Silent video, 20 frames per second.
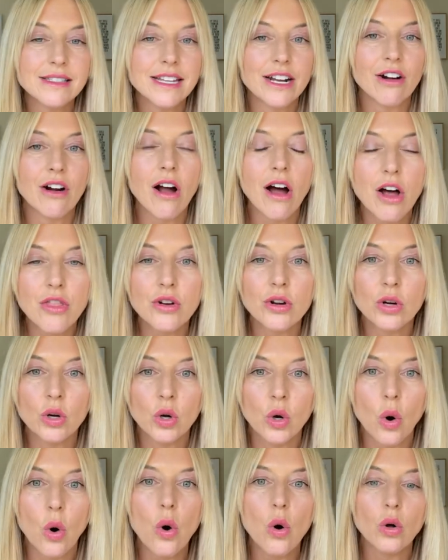There are other
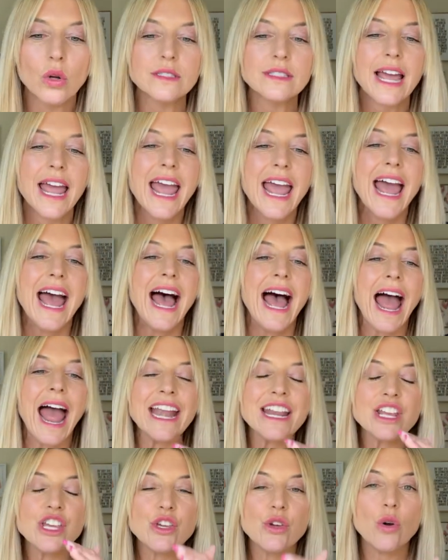goals,
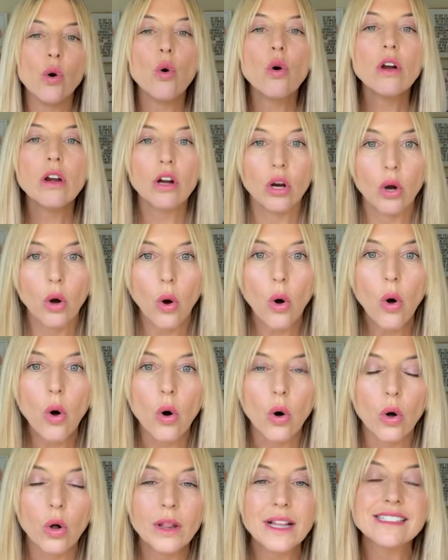and your
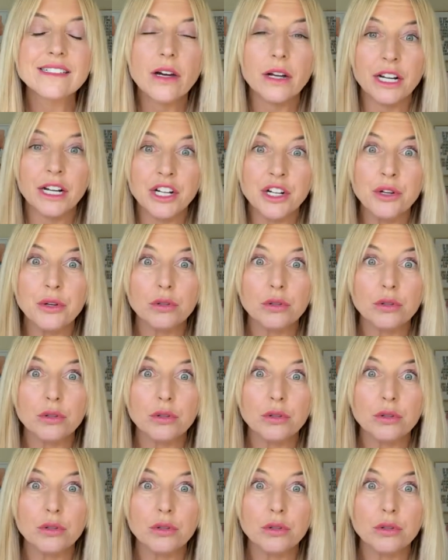goal is going